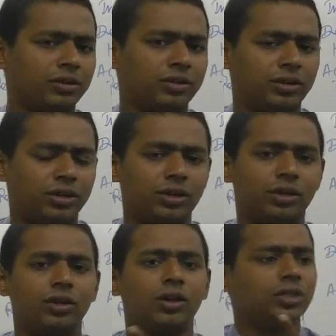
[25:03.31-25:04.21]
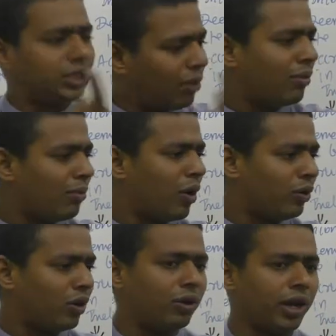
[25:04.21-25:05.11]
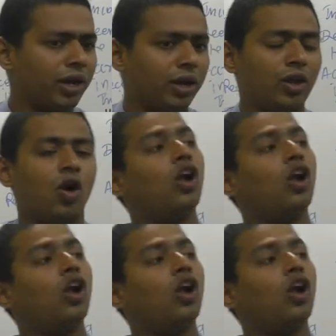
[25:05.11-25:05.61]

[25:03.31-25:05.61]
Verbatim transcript: Yes. Some amount, alright. Yes.